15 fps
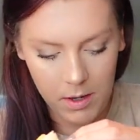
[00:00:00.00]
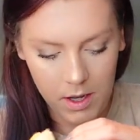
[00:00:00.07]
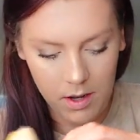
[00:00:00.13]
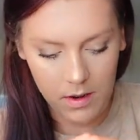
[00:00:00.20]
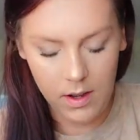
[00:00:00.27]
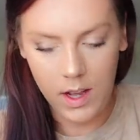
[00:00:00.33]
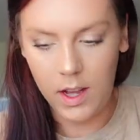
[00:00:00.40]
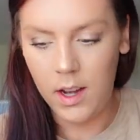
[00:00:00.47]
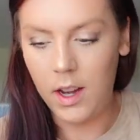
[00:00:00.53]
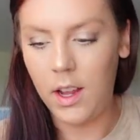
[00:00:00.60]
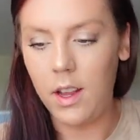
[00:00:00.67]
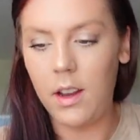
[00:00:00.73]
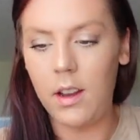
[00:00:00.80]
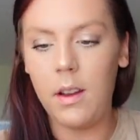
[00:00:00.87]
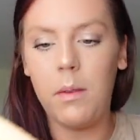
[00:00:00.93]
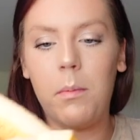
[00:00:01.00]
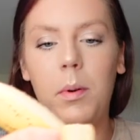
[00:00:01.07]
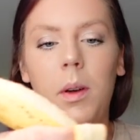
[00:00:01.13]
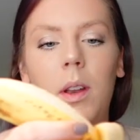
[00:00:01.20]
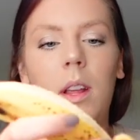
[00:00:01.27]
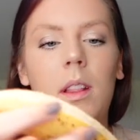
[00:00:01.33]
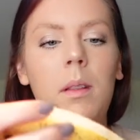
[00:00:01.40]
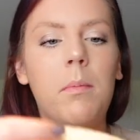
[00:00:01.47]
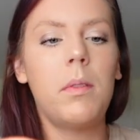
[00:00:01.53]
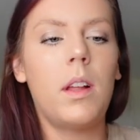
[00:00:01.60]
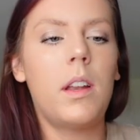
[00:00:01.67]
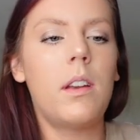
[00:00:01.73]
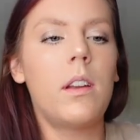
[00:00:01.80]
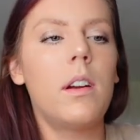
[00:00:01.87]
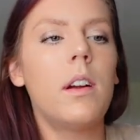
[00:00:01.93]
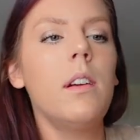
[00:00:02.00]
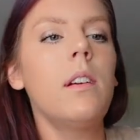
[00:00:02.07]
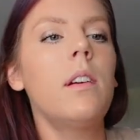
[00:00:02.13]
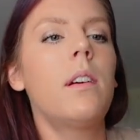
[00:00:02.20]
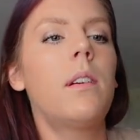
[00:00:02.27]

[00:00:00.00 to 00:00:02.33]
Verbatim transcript: gonna go ahead and put in the blender.